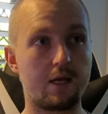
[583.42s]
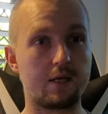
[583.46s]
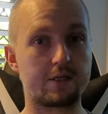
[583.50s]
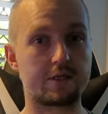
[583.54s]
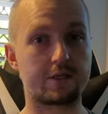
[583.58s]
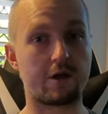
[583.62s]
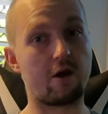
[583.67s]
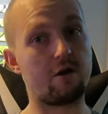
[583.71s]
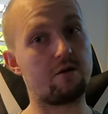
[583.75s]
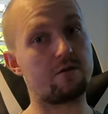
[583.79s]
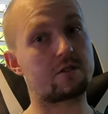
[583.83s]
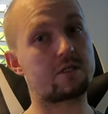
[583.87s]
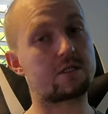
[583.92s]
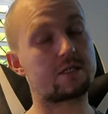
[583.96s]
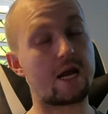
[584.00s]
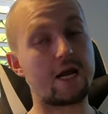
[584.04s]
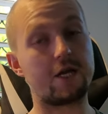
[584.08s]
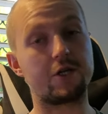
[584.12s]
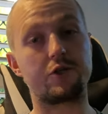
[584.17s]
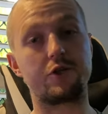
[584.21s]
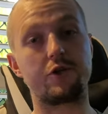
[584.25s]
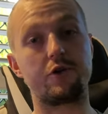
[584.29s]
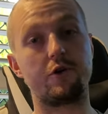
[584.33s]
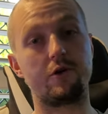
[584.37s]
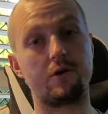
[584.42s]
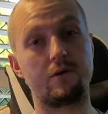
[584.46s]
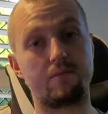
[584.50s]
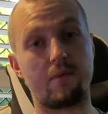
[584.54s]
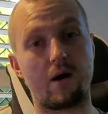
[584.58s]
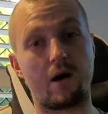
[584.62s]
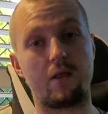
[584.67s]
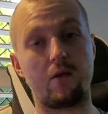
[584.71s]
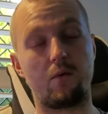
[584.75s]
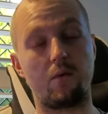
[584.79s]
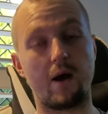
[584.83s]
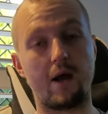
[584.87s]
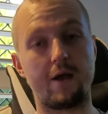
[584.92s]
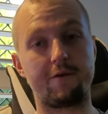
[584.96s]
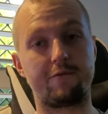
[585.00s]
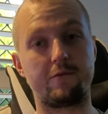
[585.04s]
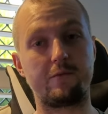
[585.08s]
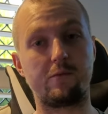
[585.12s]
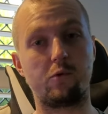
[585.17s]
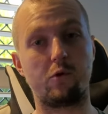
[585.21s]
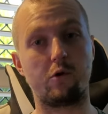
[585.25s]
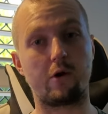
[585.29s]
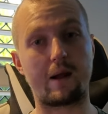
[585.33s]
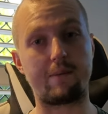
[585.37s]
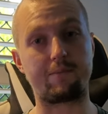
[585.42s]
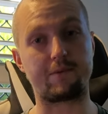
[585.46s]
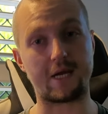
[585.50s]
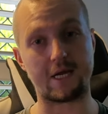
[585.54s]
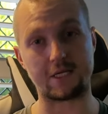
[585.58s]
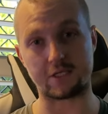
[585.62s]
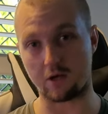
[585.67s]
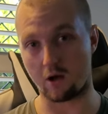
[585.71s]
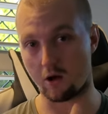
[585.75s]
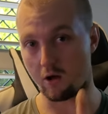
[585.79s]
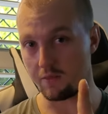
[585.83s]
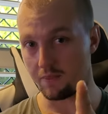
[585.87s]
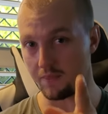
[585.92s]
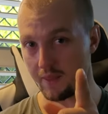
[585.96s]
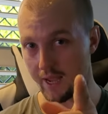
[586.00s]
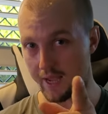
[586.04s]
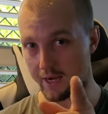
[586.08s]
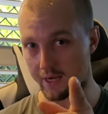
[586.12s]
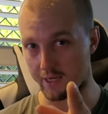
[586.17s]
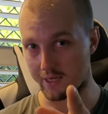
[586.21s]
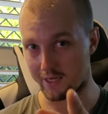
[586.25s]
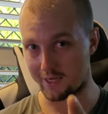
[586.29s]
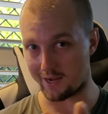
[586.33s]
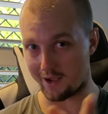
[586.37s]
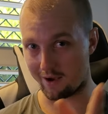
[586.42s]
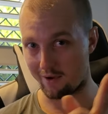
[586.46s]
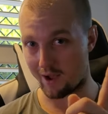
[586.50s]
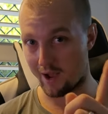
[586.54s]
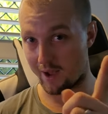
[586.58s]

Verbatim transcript: So stay tuned, by the way, for more updates on that in our